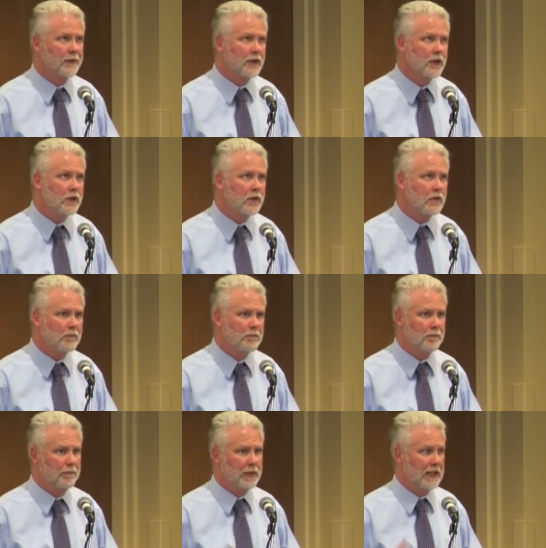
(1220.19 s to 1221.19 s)
to
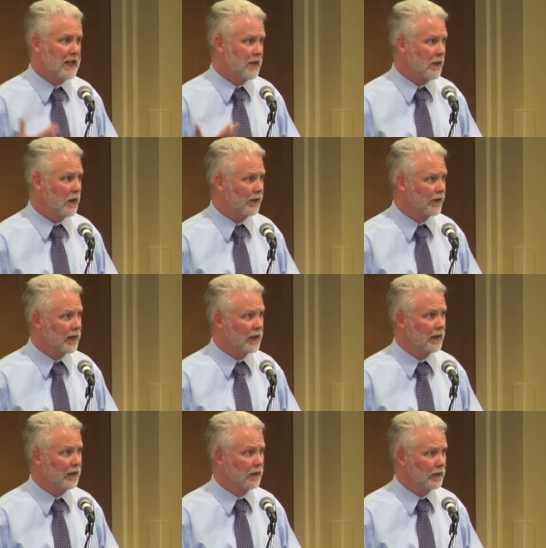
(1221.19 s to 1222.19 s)
begin those
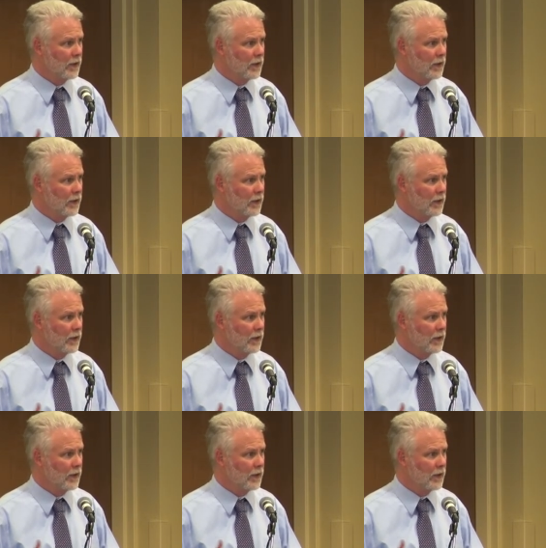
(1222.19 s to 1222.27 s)
things,